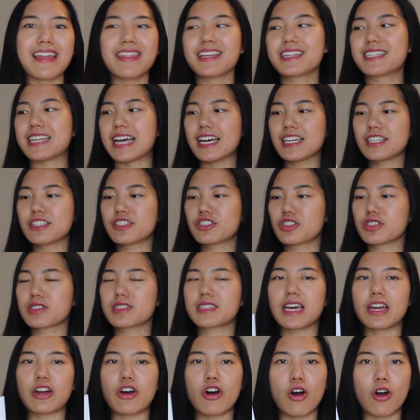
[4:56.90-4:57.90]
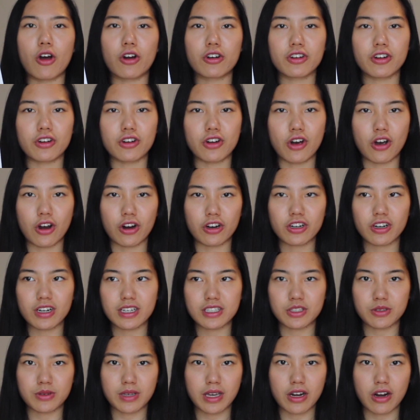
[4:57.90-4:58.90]
And the tests just get harder and harder
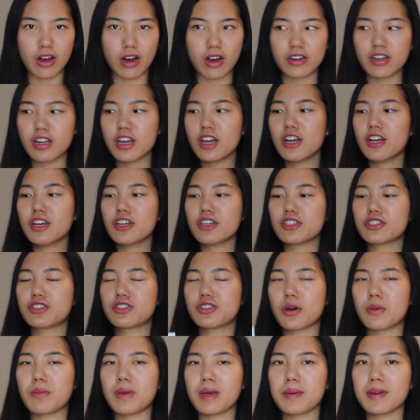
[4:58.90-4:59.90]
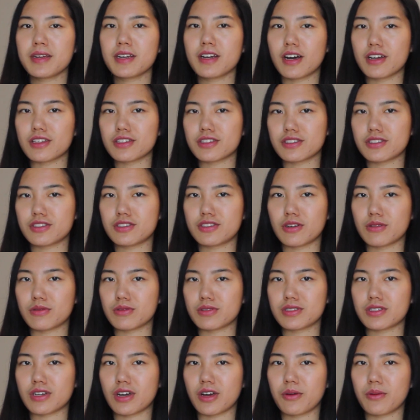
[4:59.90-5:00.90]
as you get on, so maybe not don't
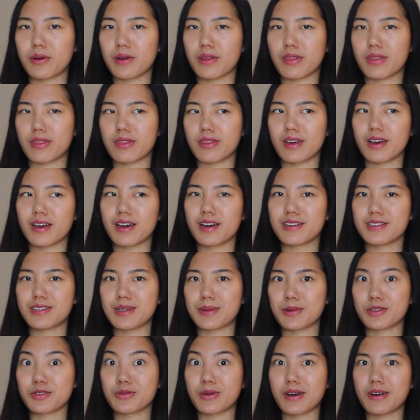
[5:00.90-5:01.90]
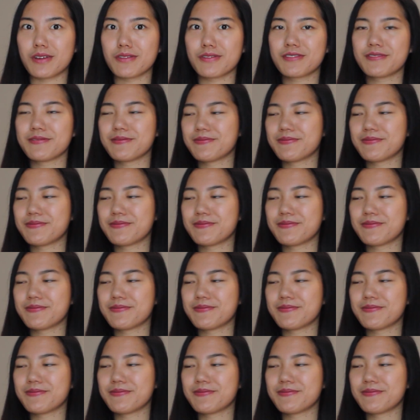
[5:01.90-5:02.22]
start with uh, number 12.